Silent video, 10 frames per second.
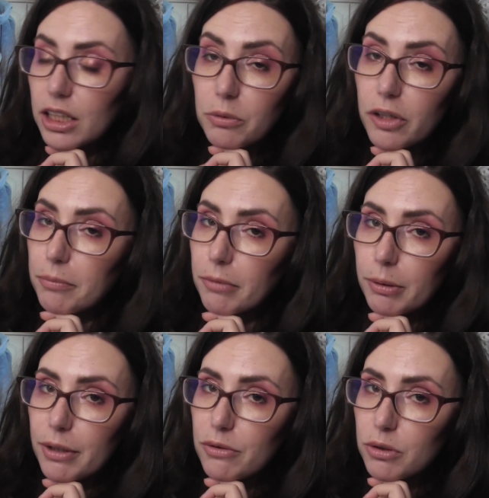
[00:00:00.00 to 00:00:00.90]
working my
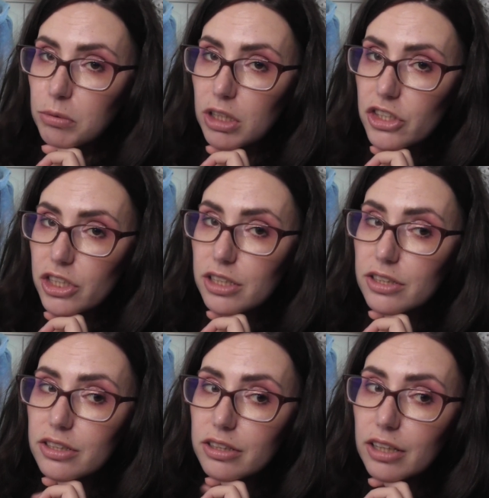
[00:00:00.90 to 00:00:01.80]
way through
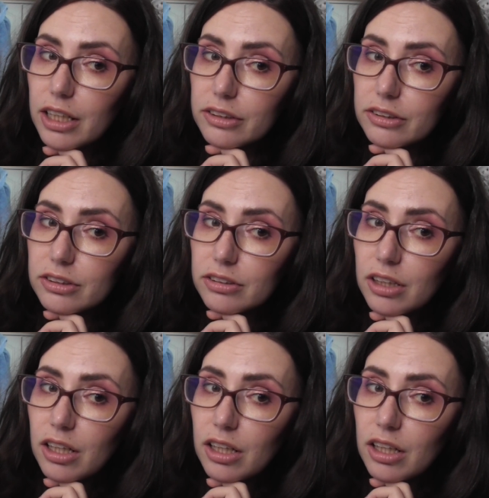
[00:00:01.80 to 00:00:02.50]
blushes, and